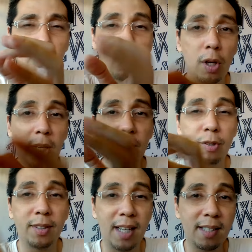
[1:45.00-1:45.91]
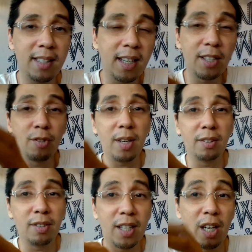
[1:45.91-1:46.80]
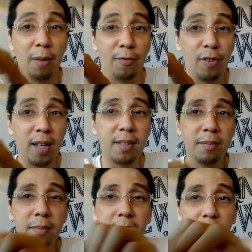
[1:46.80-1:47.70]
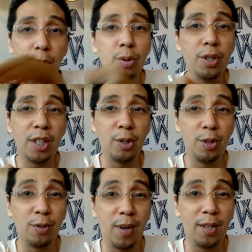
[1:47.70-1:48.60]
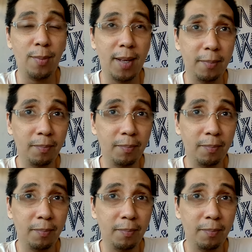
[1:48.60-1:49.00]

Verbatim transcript: calling, your texting, and your internet up front, so you can use it right away.